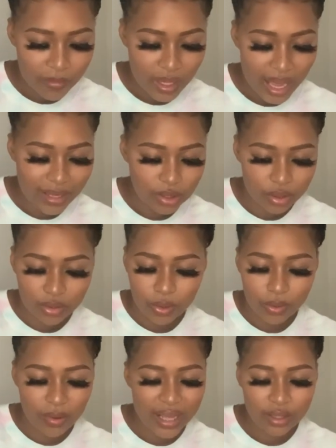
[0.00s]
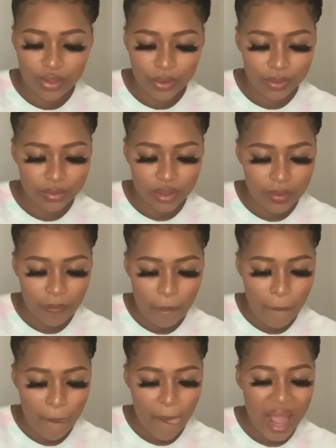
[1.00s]
I don't.
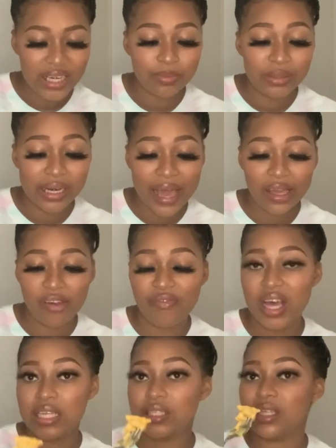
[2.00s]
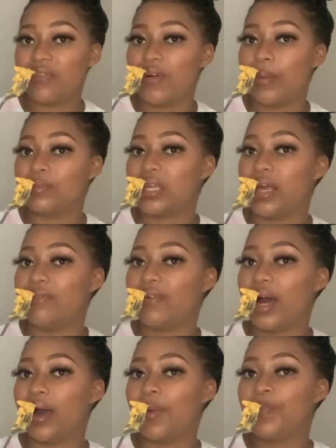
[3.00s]
I'd be lying if I
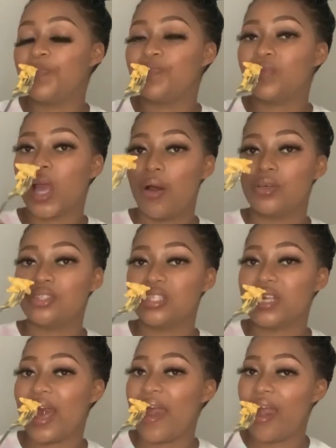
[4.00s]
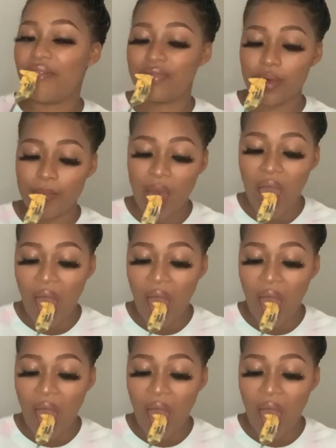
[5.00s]
was to say I have them.